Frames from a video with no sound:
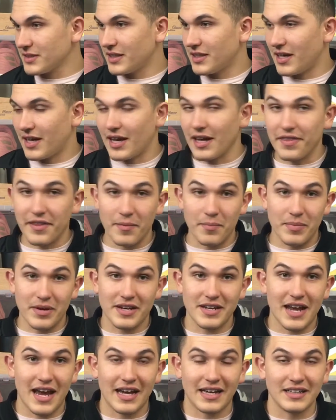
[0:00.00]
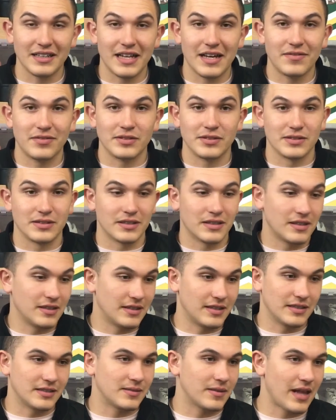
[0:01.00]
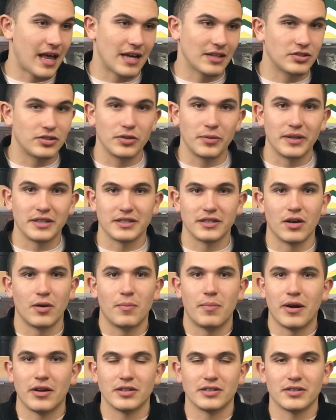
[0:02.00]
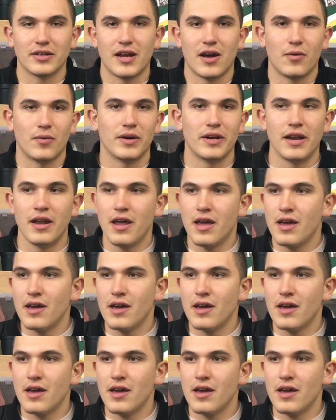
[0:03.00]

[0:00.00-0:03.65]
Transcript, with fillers: Uh, the Midnight 11s this lot two weeks ago barely sold out. When